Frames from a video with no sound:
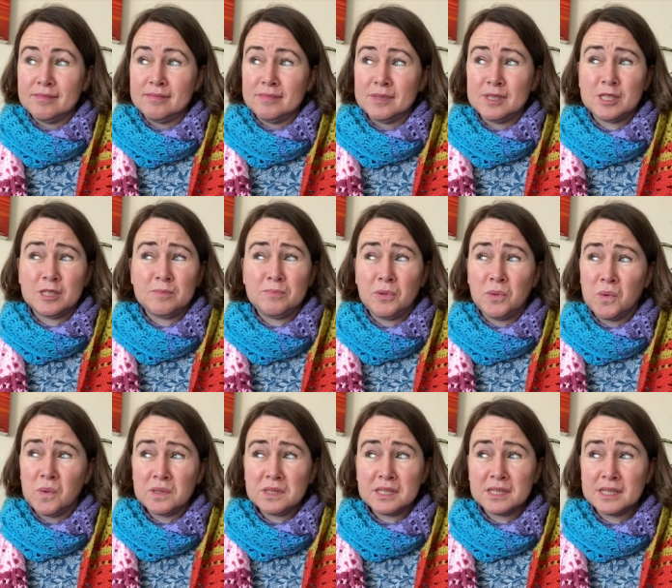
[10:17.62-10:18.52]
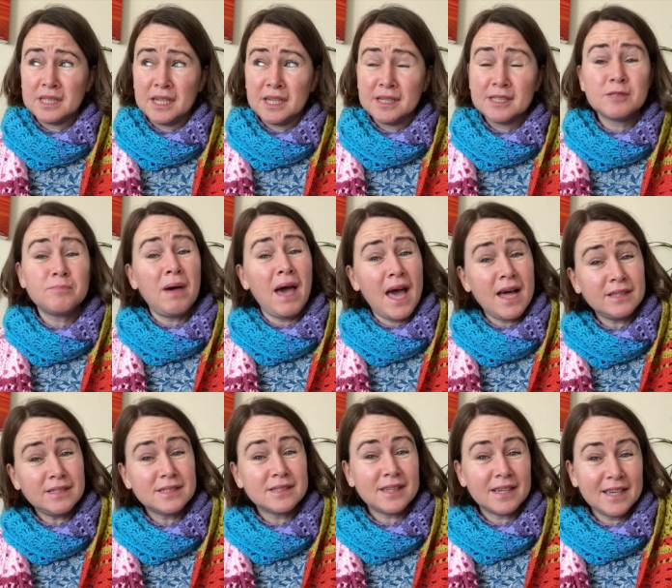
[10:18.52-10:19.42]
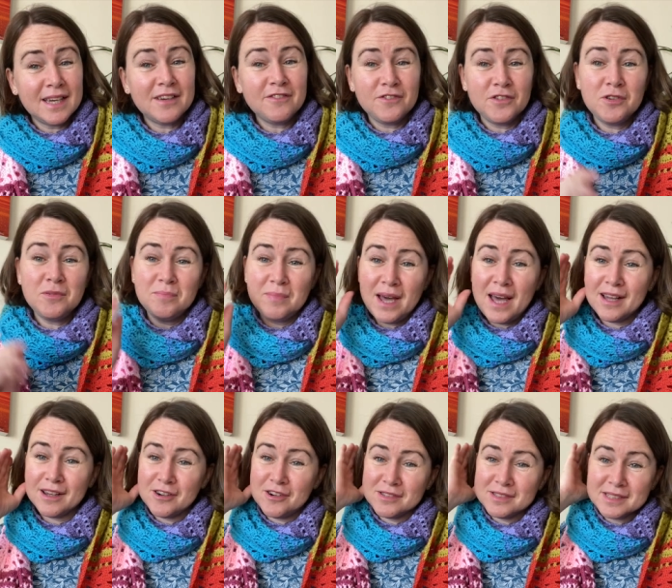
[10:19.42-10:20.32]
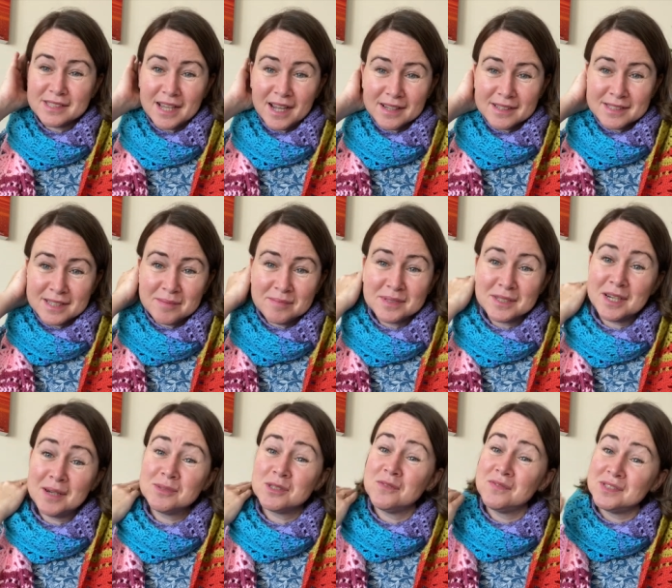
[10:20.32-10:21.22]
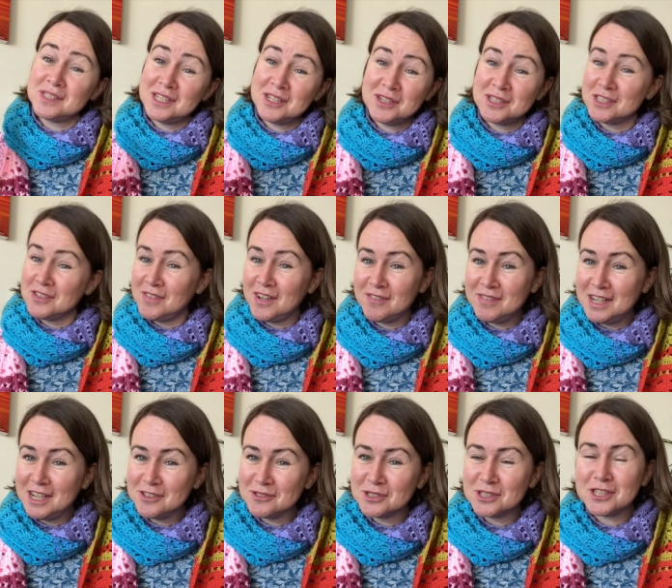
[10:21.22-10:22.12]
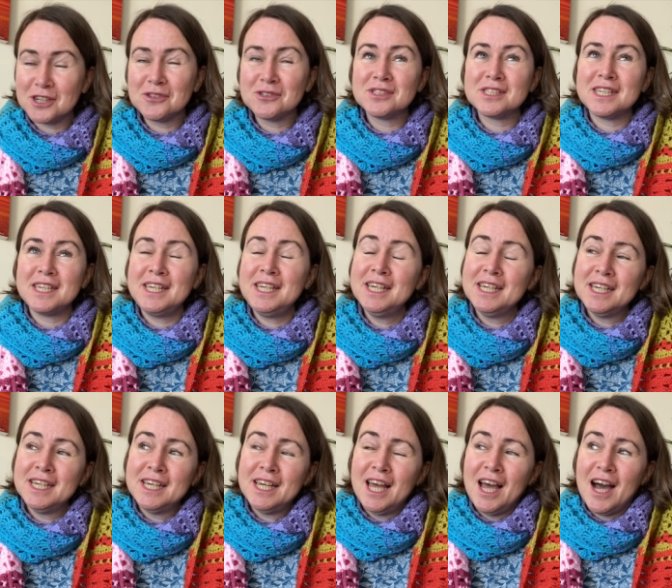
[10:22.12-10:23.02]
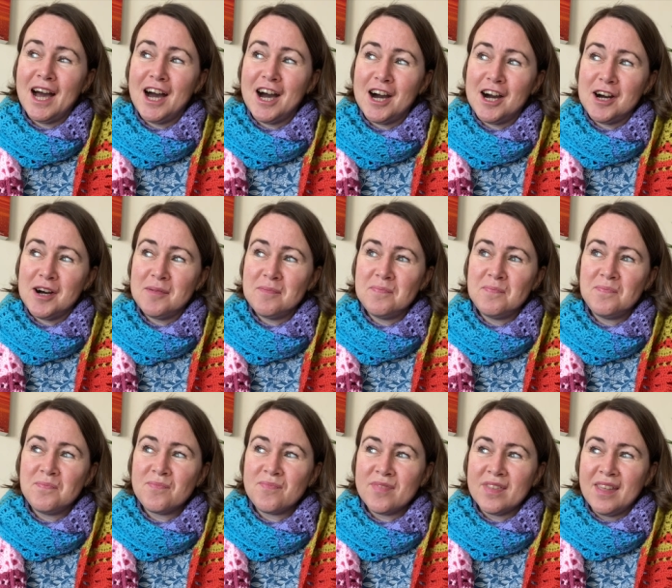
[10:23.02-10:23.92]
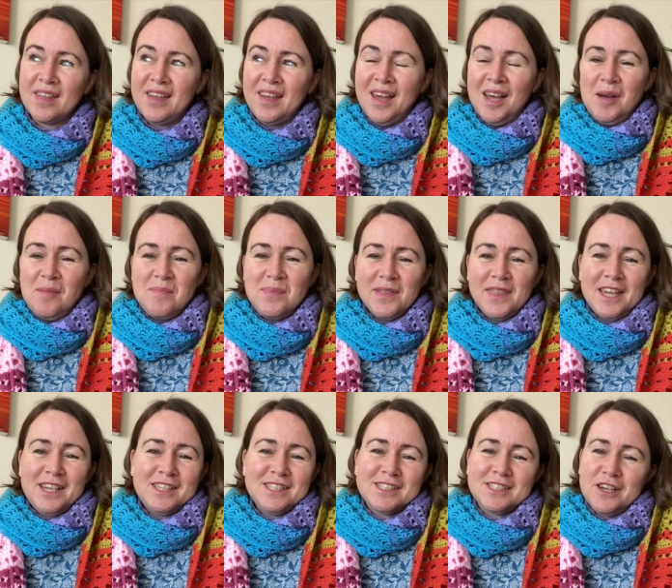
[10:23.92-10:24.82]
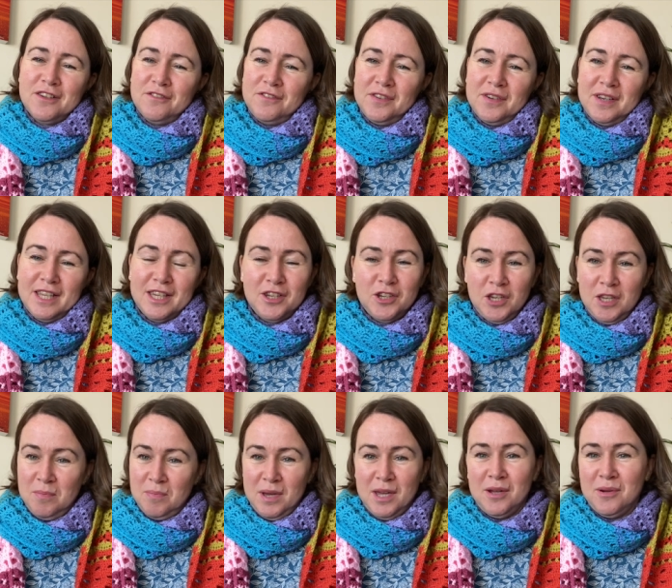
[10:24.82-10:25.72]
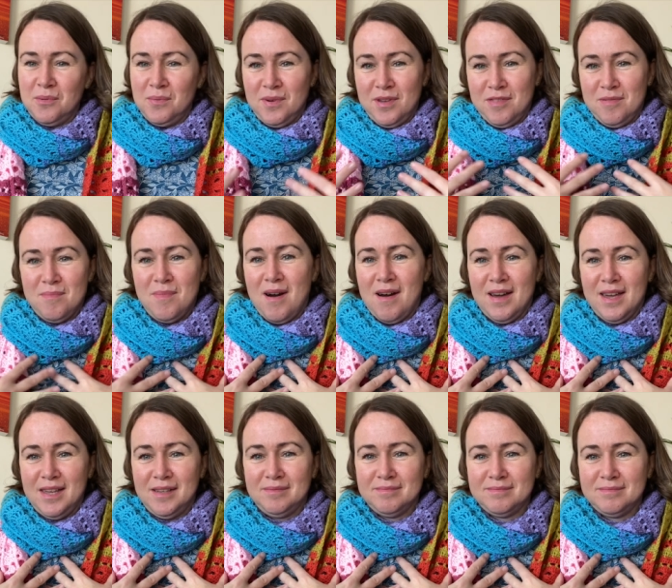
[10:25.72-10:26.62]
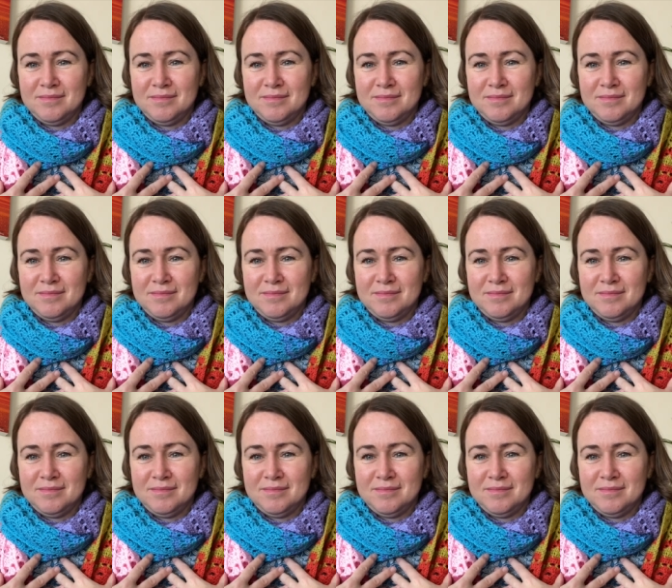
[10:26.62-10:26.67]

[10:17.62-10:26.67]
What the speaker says: sports things, pets. I get a few pet contacts sometimes, obviously because of lovely little Salty. But they just don't feel in keeping with my